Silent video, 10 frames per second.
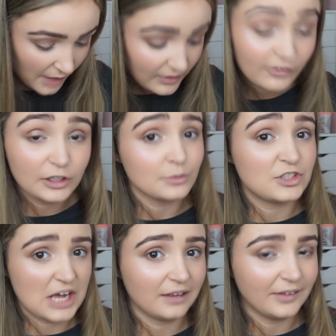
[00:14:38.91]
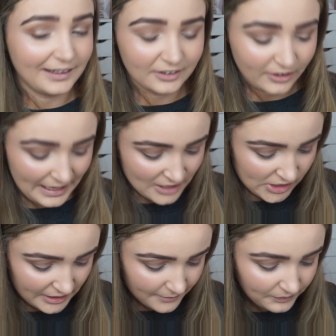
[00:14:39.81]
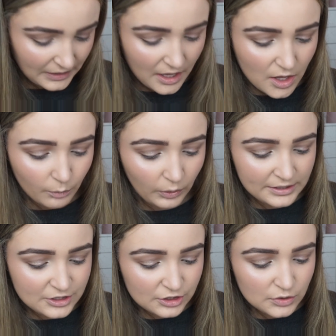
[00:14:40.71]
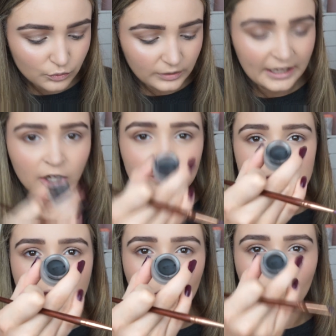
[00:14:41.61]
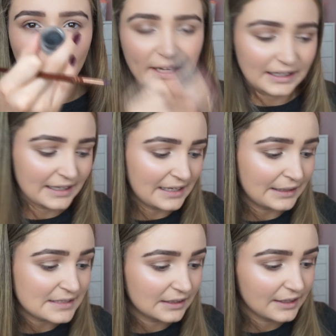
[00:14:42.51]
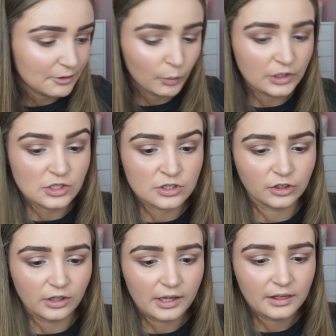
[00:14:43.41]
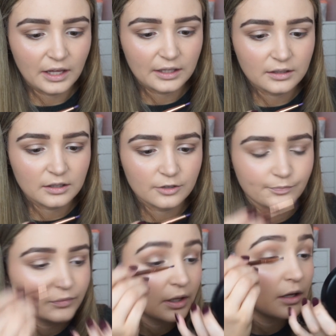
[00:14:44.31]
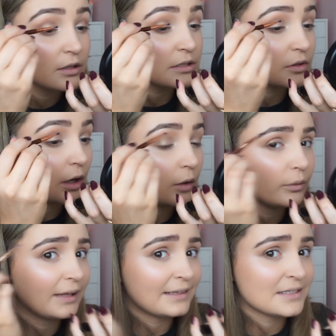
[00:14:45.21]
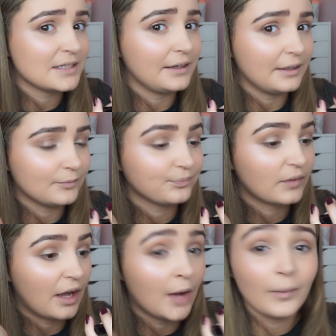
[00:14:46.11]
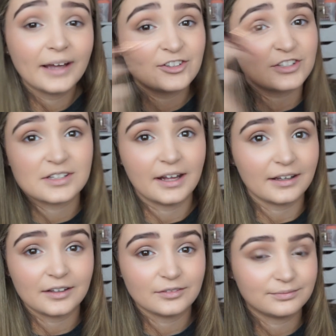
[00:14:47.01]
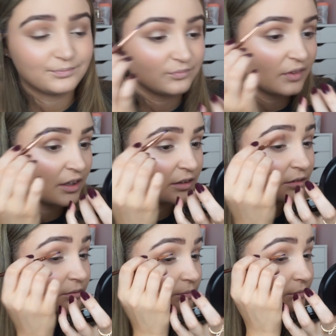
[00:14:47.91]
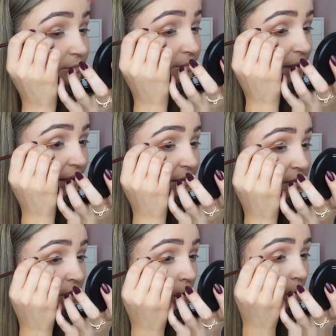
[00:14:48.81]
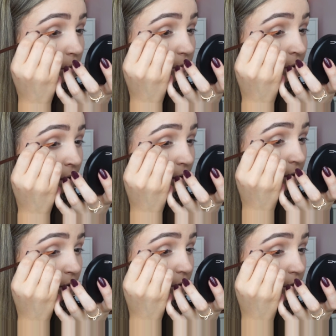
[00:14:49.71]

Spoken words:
I've never used gel liner actually. But it comes out really easily, which is good, I think. So let's see. I might just like make this whole thing